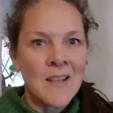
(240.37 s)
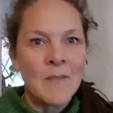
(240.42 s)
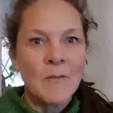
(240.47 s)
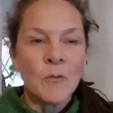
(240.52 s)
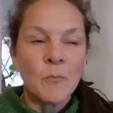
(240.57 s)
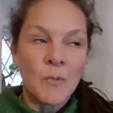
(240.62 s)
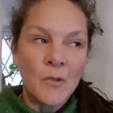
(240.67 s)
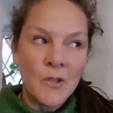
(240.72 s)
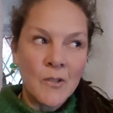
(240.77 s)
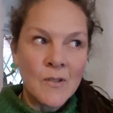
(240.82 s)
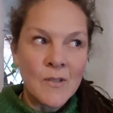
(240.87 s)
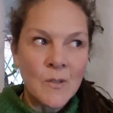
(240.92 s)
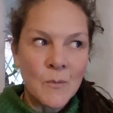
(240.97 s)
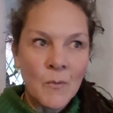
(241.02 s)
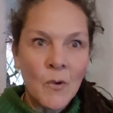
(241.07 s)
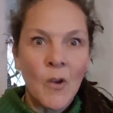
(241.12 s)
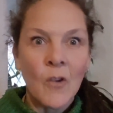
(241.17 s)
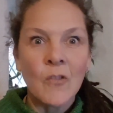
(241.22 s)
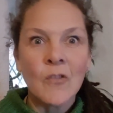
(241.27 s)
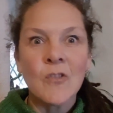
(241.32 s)
level, but your
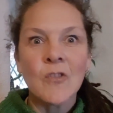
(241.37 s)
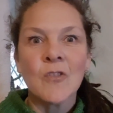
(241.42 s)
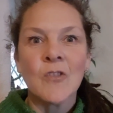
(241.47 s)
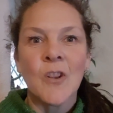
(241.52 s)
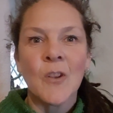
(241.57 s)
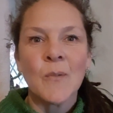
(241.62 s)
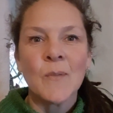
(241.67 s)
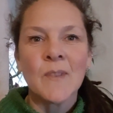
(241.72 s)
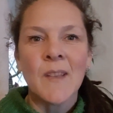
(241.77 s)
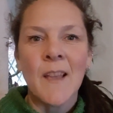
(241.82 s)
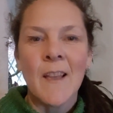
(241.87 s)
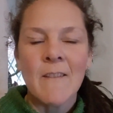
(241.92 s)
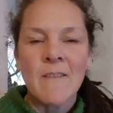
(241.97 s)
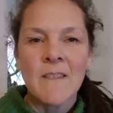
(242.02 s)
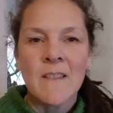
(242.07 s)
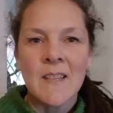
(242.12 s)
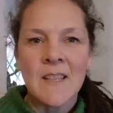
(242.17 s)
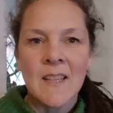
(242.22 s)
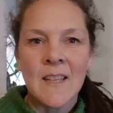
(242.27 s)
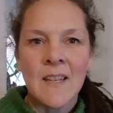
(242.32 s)
subconscious knows
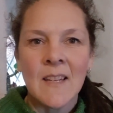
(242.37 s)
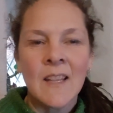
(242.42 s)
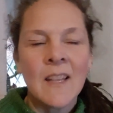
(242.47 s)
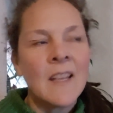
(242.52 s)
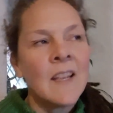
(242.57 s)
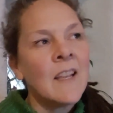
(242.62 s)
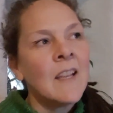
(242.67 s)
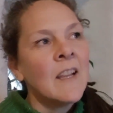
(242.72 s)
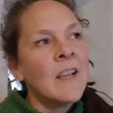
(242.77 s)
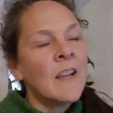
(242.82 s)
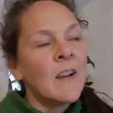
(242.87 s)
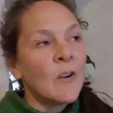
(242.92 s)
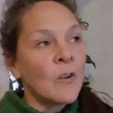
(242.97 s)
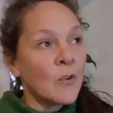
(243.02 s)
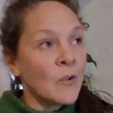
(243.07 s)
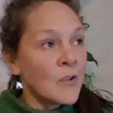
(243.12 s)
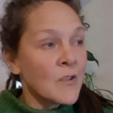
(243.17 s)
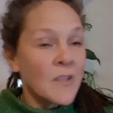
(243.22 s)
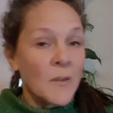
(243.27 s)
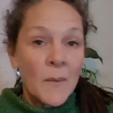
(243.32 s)
everything.
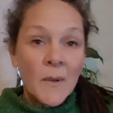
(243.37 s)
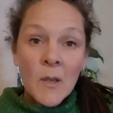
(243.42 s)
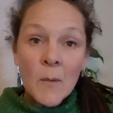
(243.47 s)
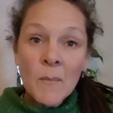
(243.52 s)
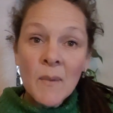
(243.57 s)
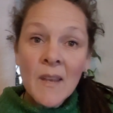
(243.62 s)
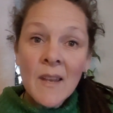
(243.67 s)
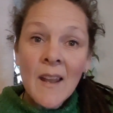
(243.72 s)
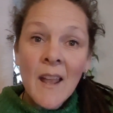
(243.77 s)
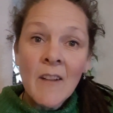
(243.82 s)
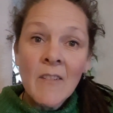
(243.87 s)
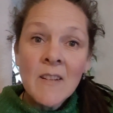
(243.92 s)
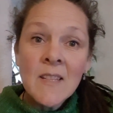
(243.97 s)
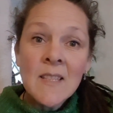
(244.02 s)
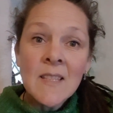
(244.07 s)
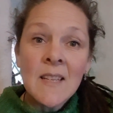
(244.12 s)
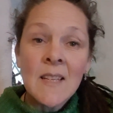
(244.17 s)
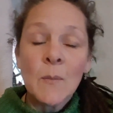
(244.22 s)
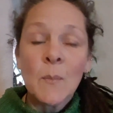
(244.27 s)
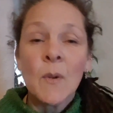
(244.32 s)
Also, it can be
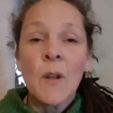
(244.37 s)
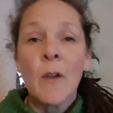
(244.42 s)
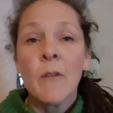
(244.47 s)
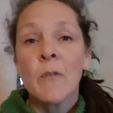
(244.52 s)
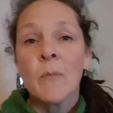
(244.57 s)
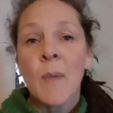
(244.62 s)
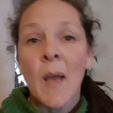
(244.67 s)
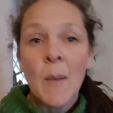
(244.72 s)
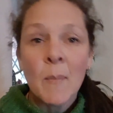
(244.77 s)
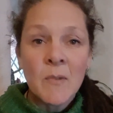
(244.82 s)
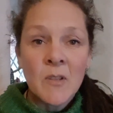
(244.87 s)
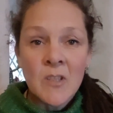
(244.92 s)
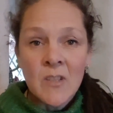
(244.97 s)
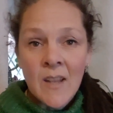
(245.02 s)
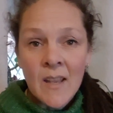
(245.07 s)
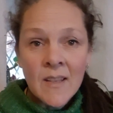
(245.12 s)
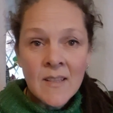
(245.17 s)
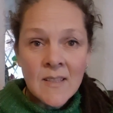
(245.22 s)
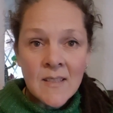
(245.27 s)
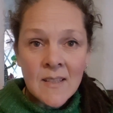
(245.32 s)
inherited. We know from
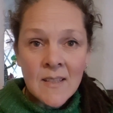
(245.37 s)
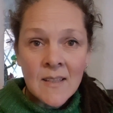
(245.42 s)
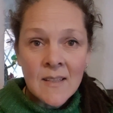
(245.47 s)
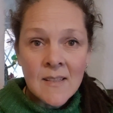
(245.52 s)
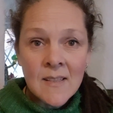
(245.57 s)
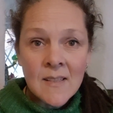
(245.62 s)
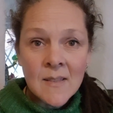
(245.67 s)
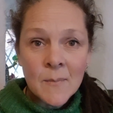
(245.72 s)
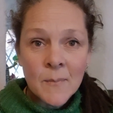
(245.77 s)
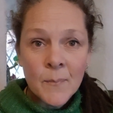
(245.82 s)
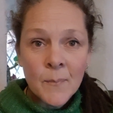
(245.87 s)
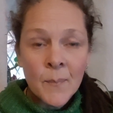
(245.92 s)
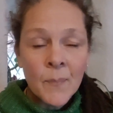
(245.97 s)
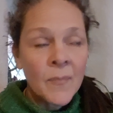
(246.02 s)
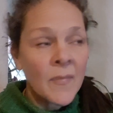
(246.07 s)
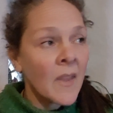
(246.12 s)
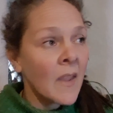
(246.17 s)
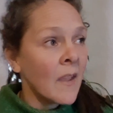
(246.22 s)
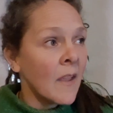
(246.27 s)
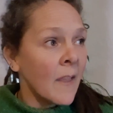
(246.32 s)
epigenetics
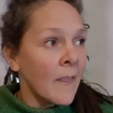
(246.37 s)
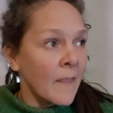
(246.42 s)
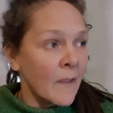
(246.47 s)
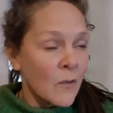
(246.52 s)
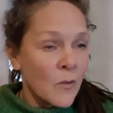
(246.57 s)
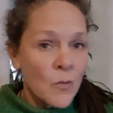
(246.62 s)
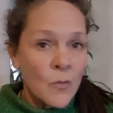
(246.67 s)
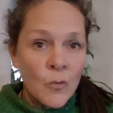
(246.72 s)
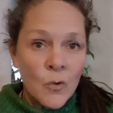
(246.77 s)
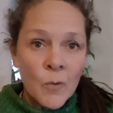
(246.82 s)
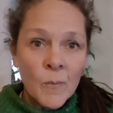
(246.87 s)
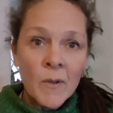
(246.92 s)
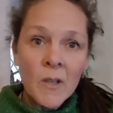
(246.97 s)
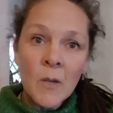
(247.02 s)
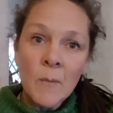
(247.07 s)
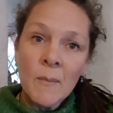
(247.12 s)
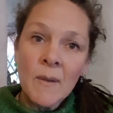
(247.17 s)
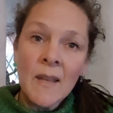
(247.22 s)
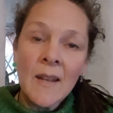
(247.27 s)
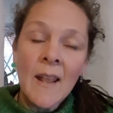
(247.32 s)
that trauma
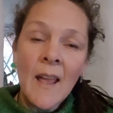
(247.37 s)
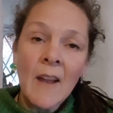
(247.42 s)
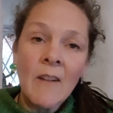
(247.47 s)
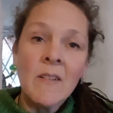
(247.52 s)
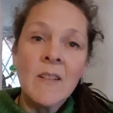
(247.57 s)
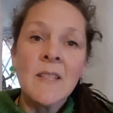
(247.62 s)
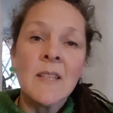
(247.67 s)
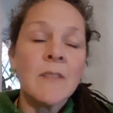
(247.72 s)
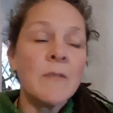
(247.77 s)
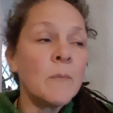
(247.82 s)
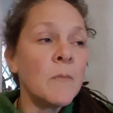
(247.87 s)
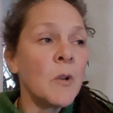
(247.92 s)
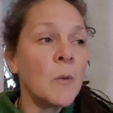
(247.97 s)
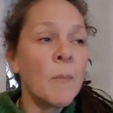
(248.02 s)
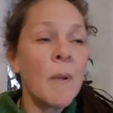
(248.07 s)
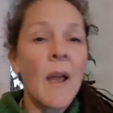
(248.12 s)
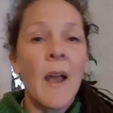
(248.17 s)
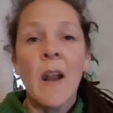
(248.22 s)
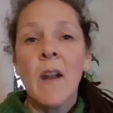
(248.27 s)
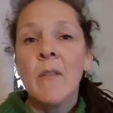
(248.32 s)
can be inherited from your
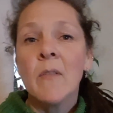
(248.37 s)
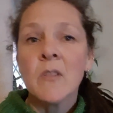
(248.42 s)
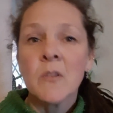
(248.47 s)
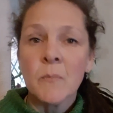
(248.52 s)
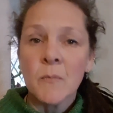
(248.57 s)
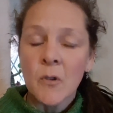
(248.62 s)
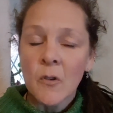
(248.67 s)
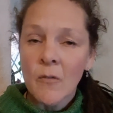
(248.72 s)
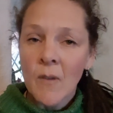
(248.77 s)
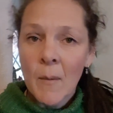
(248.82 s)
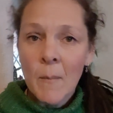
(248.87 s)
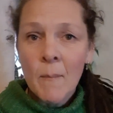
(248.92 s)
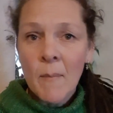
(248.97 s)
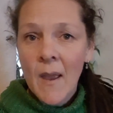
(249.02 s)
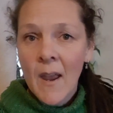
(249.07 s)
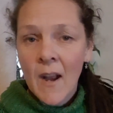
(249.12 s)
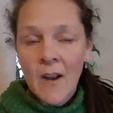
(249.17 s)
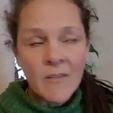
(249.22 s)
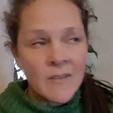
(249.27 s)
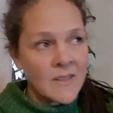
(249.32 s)
parents, from your
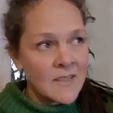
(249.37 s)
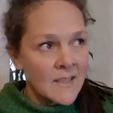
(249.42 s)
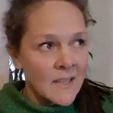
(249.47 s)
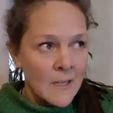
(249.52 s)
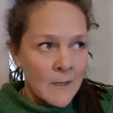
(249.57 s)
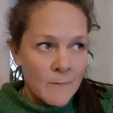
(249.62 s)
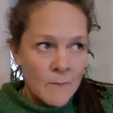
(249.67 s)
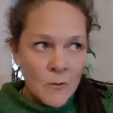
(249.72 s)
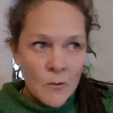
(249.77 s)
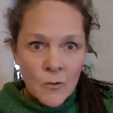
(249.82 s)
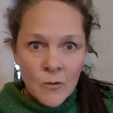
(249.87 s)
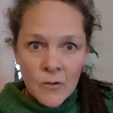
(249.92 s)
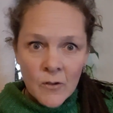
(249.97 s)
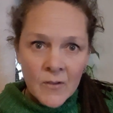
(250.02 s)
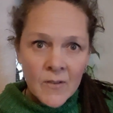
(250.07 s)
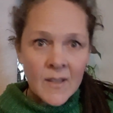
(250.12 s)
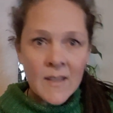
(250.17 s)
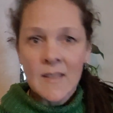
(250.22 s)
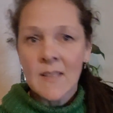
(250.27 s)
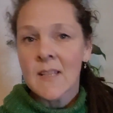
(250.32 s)
grandparents. Think of all the
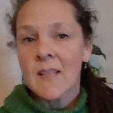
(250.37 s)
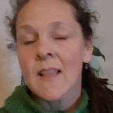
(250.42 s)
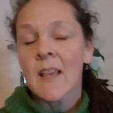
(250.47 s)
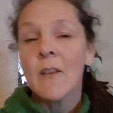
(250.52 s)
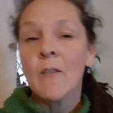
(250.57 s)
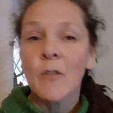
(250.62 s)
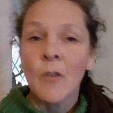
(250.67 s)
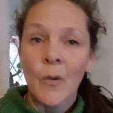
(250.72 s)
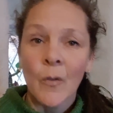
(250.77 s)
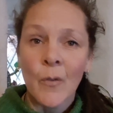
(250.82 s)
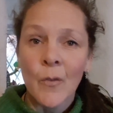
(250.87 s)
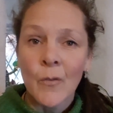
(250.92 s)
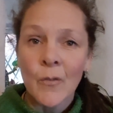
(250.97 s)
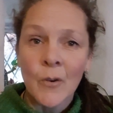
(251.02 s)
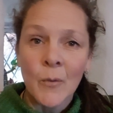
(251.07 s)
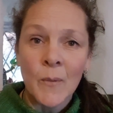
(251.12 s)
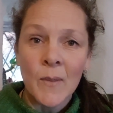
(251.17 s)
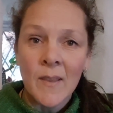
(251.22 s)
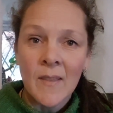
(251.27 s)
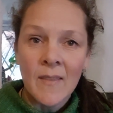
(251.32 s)
things that they've gone
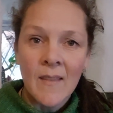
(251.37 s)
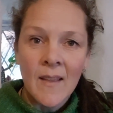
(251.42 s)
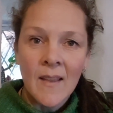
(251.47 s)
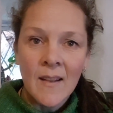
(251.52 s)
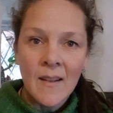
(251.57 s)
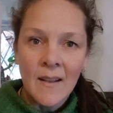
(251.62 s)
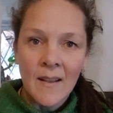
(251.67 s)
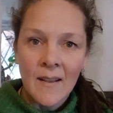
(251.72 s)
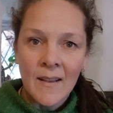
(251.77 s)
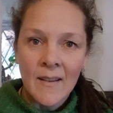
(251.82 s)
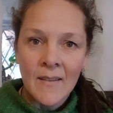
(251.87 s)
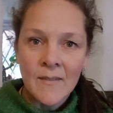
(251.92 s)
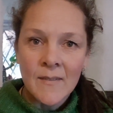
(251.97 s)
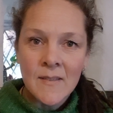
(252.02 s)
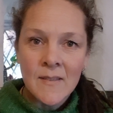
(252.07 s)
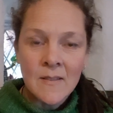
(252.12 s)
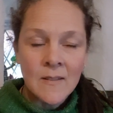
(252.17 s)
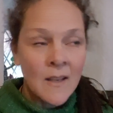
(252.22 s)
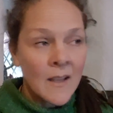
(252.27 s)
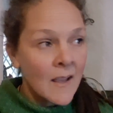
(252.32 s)
through within their
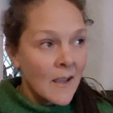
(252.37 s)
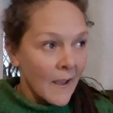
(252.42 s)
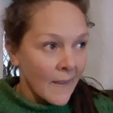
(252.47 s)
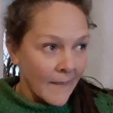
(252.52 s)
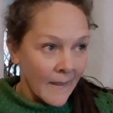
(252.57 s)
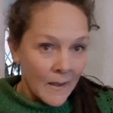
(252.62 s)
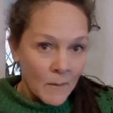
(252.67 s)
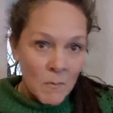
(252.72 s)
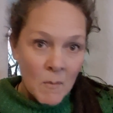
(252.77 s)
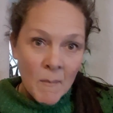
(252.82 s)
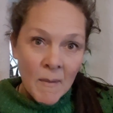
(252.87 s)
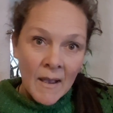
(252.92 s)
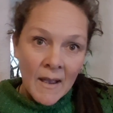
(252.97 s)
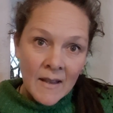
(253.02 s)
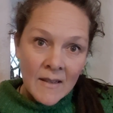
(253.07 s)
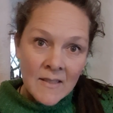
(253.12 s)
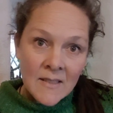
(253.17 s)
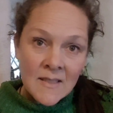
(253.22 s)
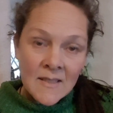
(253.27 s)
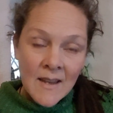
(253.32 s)
lives. And that can be
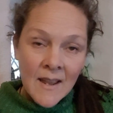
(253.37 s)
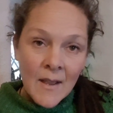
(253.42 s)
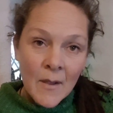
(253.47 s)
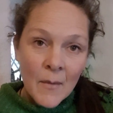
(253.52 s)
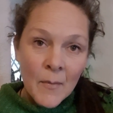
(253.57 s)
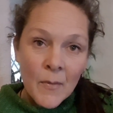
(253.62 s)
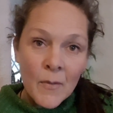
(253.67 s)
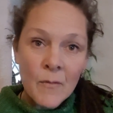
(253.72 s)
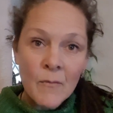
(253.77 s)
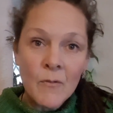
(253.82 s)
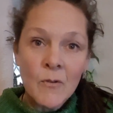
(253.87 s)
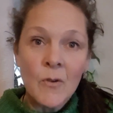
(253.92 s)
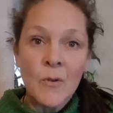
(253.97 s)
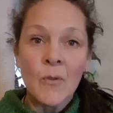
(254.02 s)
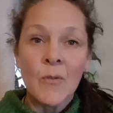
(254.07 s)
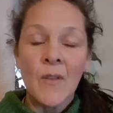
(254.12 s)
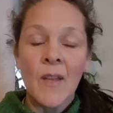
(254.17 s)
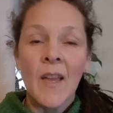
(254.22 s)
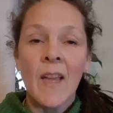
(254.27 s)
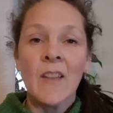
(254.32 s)
passed down through
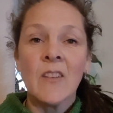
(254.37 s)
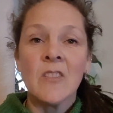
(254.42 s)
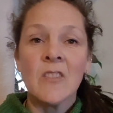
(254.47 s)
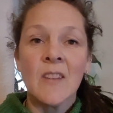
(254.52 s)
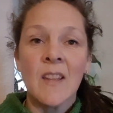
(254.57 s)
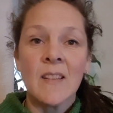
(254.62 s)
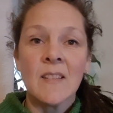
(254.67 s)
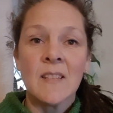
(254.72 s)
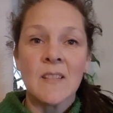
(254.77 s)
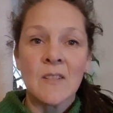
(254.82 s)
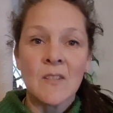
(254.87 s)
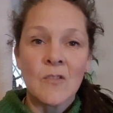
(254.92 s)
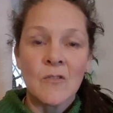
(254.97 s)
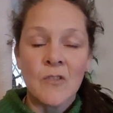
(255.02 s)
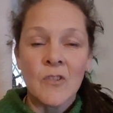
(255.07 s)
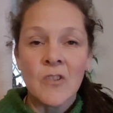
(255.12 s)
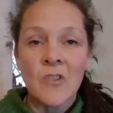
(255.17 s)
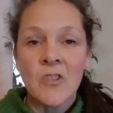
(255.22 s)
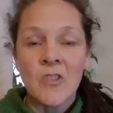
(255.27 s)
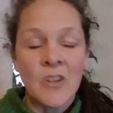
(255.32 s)
their genetic
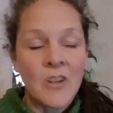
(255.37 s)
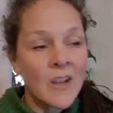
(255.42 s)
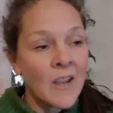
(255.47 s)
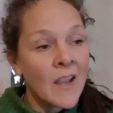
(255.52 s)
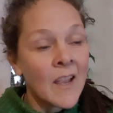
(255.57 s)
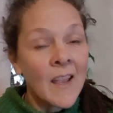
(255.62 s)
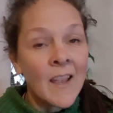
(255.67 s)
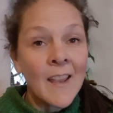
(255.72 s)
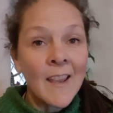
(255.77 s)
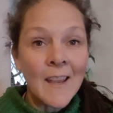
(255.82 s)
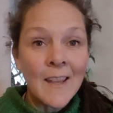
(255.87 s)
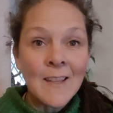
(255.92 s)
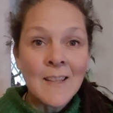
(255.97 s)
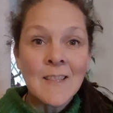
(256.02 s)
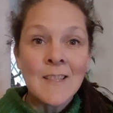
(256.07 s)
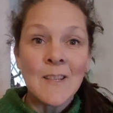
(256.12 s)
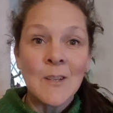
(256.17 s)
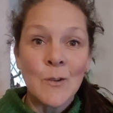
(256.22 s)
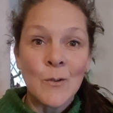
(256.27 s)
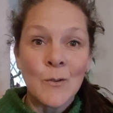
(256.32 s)
structure
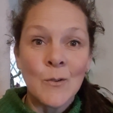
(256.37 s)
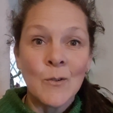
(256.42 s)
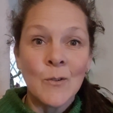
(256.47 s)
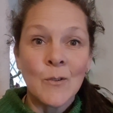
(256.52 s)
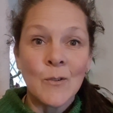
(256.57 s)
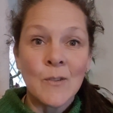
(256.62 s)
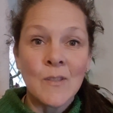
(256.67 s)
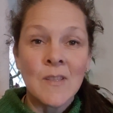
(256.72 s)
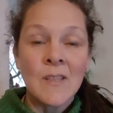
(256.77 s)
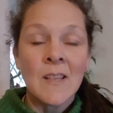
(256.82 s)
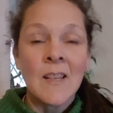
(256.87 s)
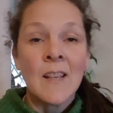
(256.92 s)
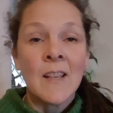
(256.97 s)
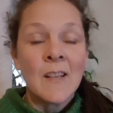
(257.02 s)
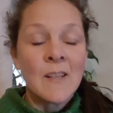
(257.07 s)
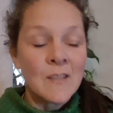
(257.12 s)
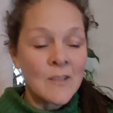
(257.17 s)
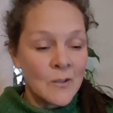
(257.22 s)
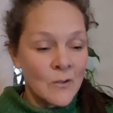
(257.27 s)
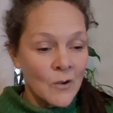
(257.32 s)
into yours.
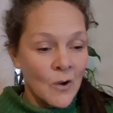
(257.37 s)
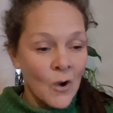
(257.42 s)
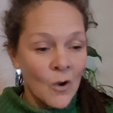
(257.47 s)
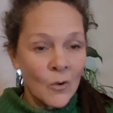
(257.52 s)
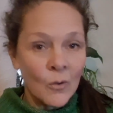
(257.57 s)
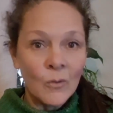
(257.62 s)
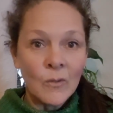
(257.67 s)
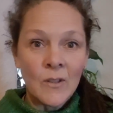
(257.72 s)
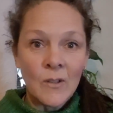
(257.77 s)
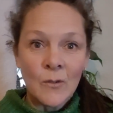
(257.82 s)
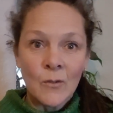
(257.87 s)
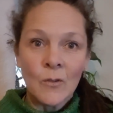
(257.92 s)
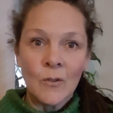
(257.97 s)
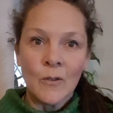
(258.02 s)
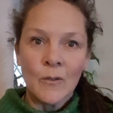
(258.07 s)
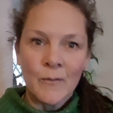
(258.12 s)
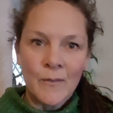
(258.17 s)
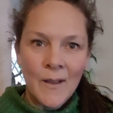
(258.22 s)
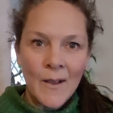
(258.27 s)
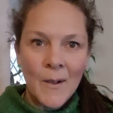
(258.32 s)
So you're holding all
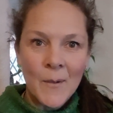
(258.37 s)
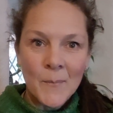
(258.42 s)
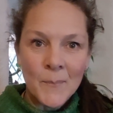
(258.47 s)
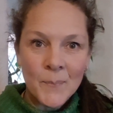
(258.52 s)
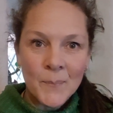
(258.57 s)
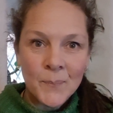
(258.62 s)
of that.